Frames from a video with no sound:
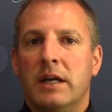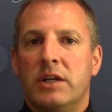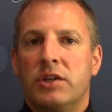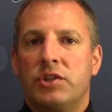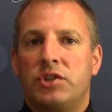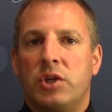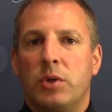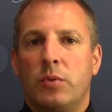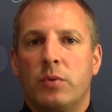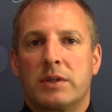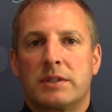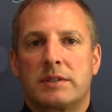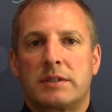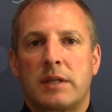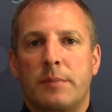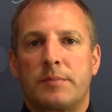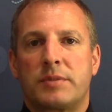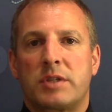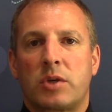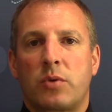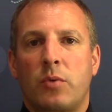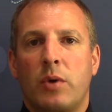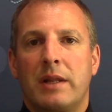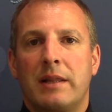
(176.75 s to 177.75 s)
She was
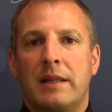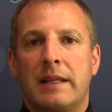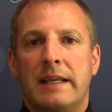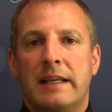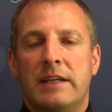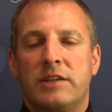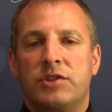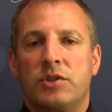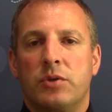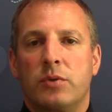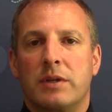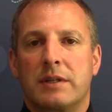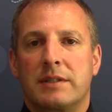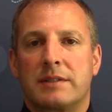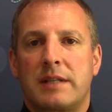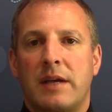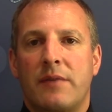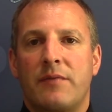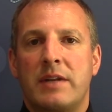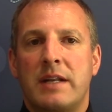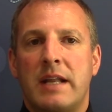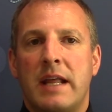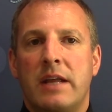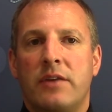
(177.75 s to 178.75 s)
subsequently issued a
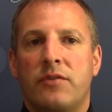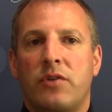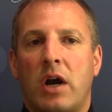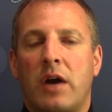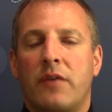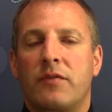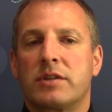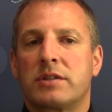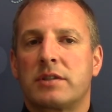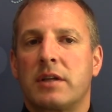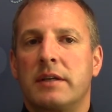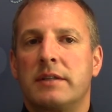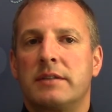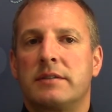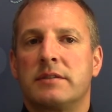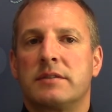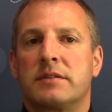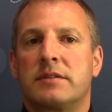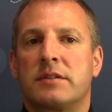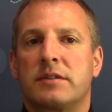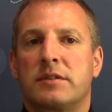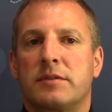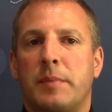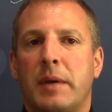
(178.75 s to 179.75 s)
7-day driver's
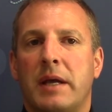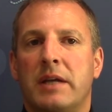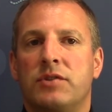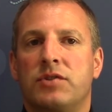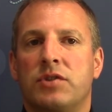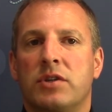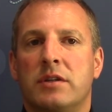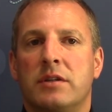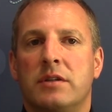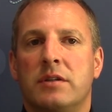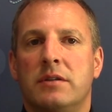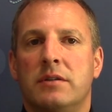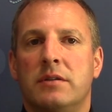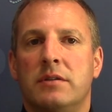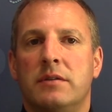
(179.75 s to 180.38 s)
license suspension.